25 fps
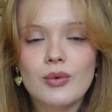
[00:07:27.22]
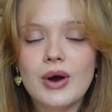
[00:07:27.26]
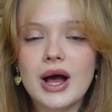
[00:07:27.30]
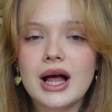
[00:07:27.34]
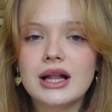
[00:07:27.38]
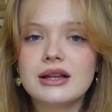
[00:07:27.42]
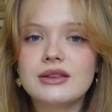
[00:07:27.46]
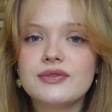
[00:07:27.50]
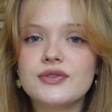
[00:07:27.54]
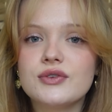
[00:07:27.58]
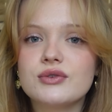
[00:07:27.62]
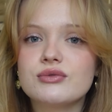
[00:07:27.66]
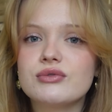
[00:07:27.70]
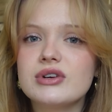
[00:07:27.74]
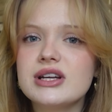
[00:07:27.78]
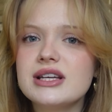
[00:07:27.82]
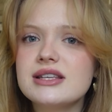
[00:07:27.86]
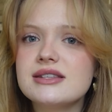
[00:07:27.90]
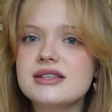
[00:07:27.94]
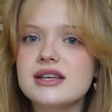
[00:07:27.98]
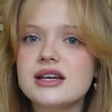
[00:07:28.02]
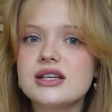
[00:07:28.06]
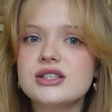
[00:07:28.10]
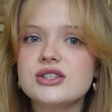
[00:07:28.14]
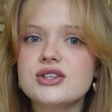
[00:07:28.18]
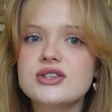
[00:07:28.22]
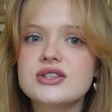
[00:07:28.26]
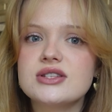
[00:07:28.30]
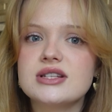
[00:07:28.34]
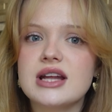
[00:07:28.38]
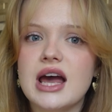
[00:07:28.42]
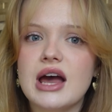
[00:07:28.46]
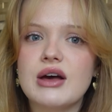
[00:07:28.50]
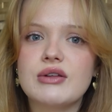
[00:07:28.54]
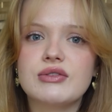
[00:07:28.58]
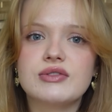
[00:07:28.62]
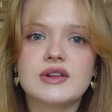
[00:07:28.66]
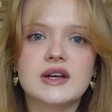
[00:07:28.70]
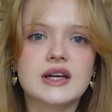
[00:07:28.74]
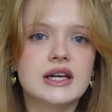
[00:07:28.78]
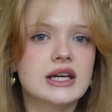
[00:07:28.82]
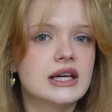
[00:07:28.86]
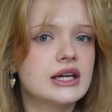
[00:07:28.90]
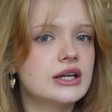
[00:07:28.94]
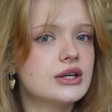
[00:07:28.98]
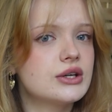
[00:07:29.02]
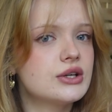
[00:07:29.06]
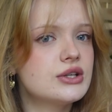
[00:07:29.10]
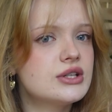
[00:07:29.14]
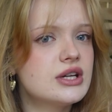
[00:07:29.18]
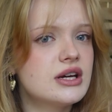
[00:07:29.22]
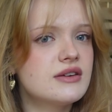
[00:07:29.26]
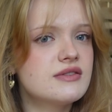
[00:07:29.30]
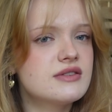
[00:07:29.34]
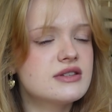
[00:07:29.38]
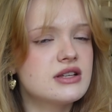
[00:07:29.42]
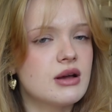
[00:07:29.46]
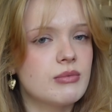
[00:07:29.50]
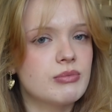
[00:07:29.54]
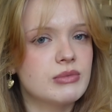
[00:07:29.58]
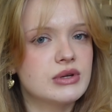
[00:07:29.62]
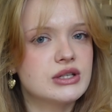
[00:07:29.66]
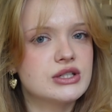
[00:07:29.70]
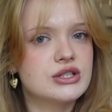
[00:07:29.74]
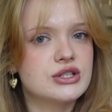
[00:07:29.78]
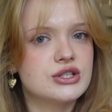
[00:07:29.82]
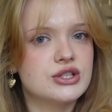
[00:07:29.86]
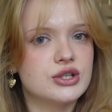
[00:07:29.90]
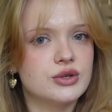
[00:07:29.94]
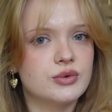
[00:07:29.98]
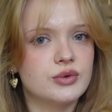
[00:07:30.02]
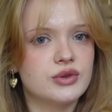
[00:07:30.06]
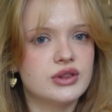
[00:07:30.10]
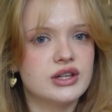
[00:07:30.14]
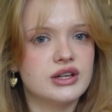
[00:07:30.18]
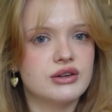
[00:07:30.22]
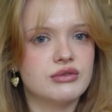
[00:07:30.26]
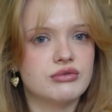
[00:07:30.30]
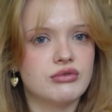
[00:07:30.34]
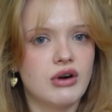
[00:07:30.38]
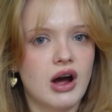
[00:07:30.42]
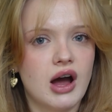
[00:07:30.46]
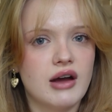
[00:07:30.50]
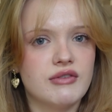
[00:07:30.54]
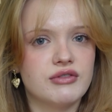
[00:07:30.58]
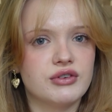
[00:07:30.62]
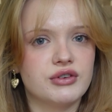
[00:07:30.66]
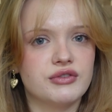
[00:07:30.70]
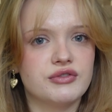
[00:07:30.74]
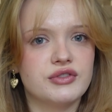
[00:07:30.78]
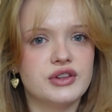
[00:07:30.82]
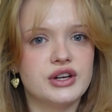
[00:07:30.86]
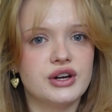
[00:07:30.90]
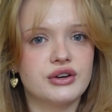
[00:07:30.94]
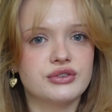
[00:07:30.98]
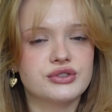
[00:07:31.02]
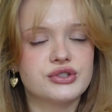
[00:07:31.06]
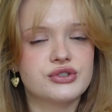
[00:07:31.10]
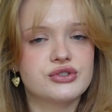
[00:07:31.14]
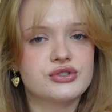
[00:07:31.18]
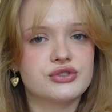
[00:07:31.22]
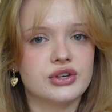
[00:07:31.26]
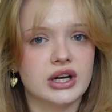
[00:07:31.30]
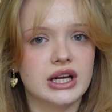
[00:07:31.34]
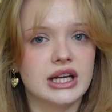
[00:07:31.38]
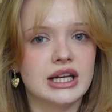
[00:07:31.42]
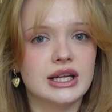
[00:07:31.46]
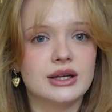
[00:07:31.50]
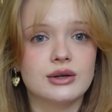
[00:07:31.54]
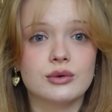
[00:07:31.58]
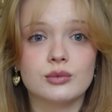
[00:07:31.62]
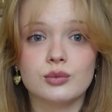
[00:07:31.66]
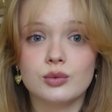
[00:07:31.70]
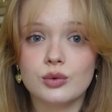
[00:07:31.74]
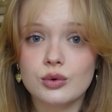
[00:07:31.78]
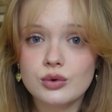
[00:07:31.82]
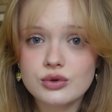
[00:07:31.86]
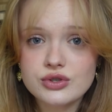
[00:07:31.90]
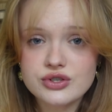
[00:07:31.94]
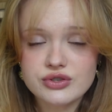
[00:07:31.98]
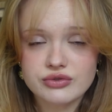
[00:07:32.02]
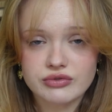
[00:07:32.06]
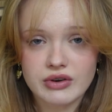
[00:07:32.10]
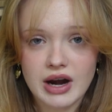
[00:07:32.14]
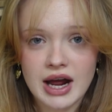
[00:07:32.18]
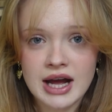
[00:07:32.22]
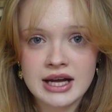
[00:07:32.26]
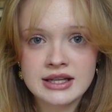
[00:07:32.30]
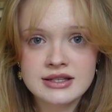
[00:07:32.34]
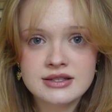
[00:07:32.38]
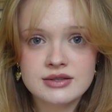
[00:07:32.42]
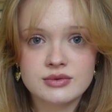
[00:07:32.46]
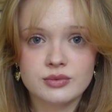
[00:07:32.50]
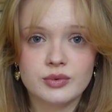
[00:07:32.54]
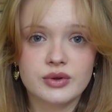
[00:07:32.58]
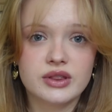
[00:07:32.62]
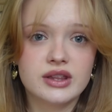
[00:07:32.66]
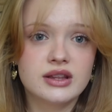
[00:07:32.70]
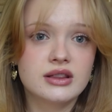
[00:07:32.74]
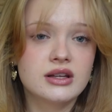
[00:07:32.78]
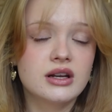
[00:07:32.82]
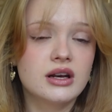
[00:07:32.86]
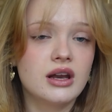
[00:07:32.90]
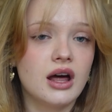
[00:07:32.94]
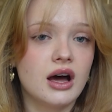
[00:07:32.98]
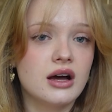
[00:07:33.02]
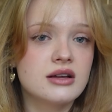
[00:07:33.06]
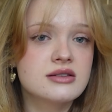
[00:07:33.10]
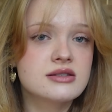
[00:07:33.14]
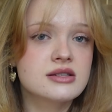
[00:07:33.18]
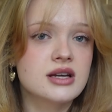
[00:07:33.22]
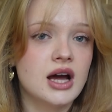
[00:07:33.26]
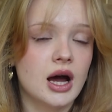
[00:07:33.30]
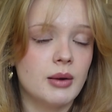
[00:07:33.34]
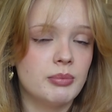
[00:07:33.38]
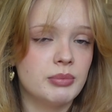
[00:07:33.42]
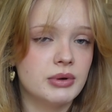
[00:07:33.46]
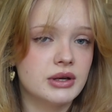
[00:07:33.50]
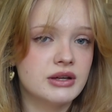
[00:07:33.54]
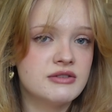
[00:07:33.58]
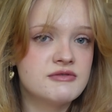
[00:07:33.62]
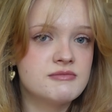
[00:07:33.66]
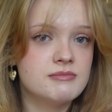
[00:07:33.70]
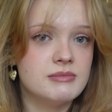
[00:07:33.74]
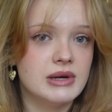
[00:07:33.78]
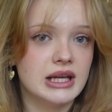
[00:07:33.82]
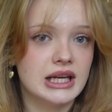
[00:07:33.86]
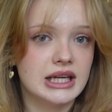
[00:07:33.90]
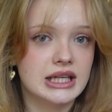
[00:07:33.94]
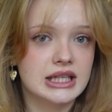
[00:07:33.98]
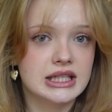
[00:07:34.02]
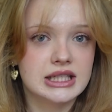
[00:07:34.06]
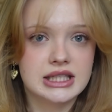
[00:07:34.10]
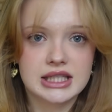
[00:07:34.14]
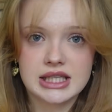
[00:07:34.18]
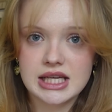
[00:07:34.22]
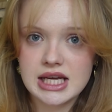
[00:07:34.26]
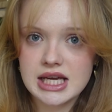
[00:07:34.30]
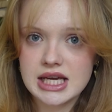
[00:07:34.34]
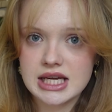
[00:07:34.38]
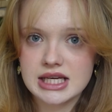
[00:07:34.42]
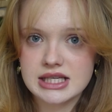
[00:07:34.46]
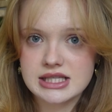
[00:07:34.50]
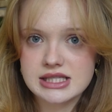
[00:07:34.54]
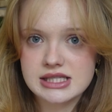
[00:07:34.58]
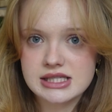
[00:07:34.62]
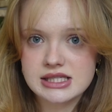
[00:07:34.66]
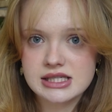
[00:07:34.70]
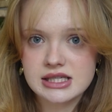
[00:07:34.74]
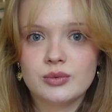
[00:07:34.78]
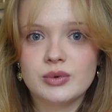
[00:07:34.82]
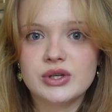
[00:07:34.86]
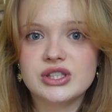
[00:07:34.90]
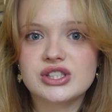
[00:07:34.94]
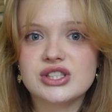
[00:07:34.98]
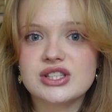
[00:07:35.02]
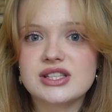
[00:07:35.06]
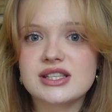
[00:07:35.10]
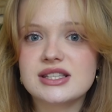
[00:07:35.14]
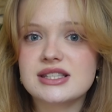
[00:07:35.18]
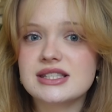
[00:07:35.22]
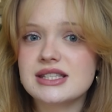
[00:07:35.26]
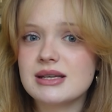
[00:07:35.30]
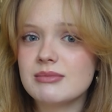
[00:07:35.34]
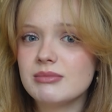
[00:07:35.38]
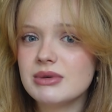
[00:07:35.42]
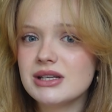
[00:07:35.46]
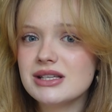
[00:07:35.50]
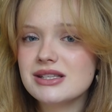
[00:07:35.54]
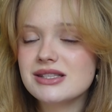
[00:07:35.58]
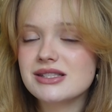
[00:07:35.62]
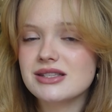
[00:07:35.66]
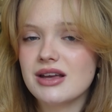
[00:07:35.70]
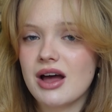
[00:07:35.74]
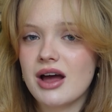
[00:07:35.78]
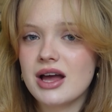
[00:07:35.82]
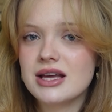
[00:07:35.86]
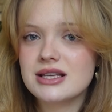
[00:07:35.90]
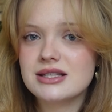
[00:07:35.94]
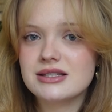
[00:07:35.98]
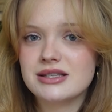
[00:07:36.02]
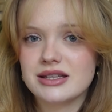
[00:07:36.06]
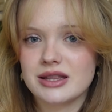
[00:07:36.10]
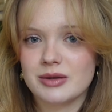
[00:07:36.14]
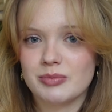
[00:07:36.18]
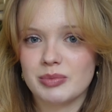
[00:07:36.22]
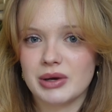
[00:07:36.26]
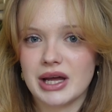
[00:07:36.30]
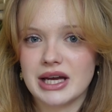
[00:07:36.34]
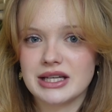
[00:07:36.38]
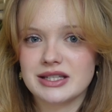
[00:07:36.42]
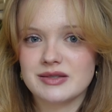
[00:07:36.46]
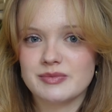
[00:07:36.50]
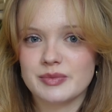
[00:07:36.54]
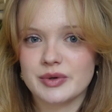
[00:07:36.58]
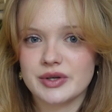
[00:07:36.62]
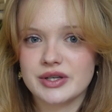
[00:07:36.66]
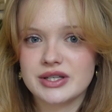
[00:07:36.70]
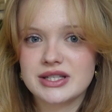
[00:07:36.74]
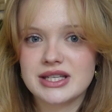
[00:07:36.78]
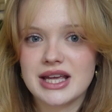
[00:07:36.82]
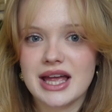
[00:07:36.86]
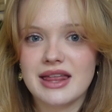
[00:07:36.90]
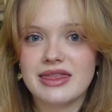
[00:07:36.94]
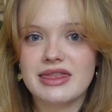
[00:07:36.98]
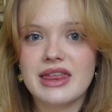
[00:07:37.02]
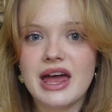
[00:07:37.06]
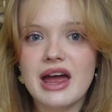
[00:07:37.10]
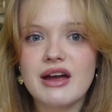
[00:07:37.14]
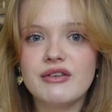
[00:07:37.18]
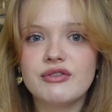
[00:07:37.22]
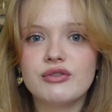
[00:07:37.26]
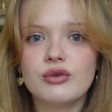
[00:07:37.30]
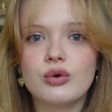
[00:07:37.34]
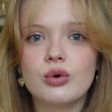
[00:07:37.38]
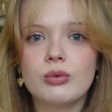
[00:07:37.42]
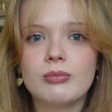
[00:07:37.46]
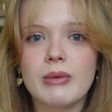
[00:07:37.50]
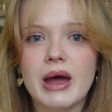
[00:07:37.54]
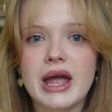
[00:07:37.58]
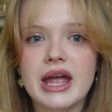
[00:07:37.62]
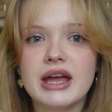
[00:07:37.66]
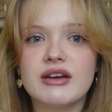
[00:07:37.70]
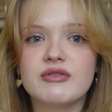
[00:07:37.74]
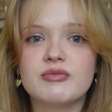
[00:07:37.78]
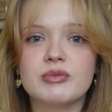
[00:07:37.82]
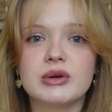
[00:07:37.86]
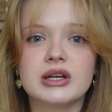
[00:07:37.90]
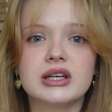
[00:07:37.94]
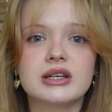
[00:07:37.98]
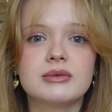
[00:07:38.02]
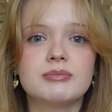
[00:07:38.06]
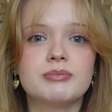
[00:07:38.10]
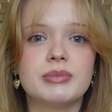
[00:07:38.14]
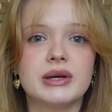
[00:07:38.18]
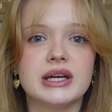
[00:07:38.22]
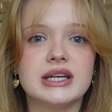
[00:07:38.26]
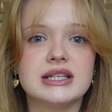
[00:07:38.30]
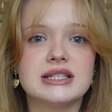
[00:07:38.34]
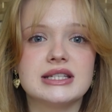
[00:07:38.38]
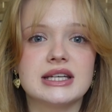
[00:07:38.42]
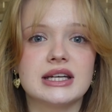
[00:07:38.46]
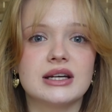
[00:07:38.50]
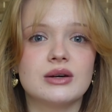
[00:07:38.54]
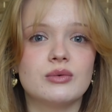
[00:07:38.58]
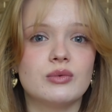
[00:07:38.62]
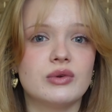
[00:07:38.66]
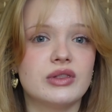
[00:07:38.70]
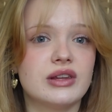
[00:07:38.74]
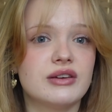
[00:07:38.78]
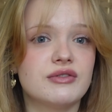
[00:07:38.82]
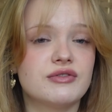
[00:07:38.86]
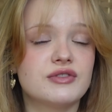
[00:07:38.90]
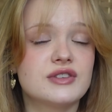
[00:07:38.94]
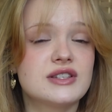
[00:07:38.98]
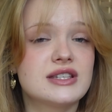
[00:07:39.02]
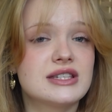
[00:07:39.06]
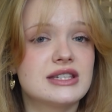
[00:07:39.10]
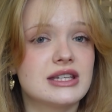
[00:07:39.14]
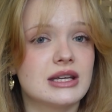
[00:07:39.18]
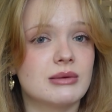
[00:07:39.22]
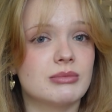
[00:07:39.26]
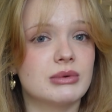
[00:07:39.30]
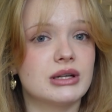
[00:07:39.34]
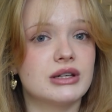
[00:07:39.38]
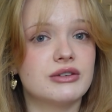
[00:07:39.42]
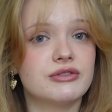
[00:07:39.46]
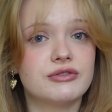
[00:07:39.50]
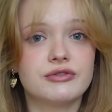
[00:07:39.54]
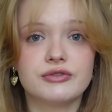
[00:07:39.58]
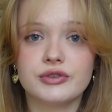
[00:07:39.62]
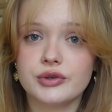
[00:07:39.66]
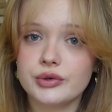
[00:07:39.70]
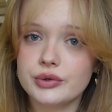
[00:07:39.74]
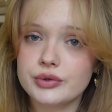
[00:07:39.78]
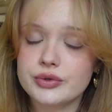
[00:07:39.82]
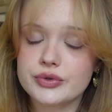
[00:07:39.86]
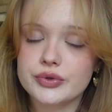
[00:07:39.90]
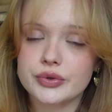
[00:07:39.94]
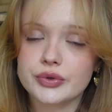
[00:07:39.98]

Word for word: Well, the researchers now think it could have something to do with the arrival of the Australian water rat within the last couple of million years, which is a similar size to the platypus and therefore may have been competing with it for similar food